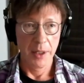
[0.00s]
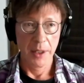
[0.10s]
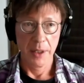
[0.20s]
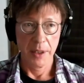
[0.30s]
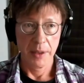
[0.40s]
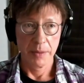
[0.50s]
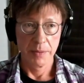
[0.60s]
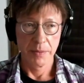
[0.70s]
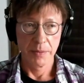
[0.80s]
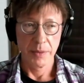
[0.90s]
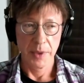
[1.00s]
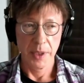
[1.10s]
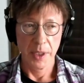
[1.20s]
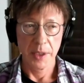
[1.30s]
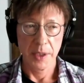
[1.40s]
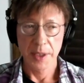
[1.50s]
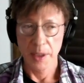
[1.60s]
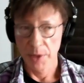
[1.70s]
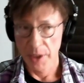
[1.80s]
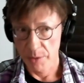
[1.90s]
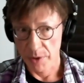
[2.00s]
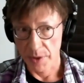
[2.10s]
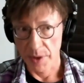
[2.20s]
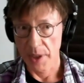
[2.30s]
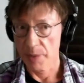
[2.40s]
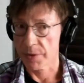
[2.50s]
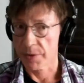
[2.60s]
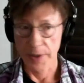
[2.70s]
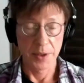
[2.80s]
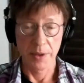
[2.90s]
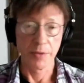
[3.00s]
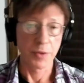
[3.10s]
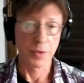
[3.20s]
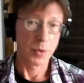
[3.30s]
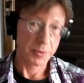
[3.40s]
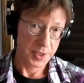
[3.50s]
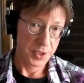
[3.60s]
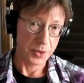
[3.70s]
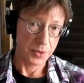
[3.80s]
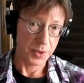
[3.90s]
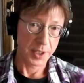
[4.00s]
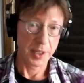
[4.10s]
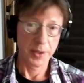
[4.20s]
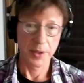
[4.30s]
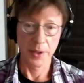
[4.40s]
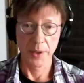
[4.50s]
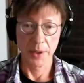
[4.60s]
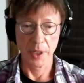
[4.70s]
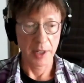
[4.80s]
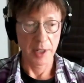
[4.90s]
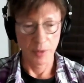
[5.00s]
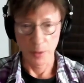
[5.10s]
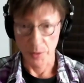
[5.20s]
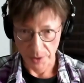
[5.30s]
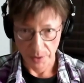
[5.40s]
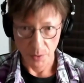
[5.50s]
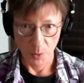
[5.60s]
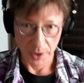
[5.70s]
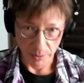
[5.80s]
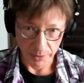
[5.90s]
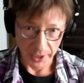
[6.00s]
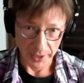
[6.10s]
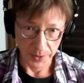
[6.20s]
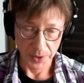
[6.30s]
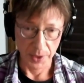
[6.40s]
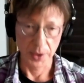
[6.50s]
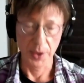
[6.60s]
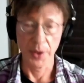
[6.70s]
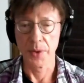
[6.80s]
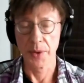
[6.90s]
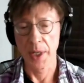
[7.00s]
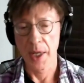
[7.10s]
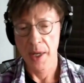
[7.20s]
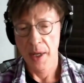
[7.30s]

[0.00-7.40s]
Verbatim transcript: Uh, some of them are in, imprisoned for one reason or another. A lot of them are whereabouts unknown.